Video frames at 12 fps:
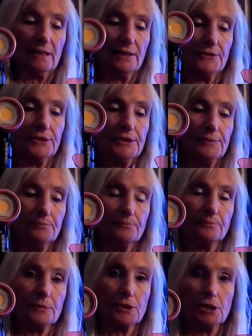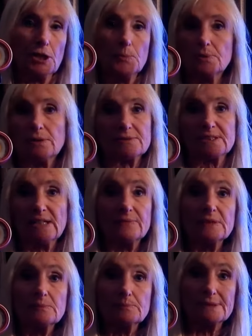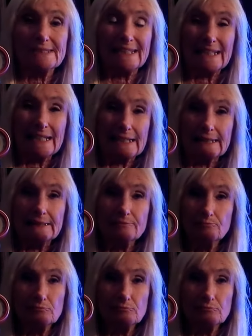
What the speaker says: the GoPro 7 in particular,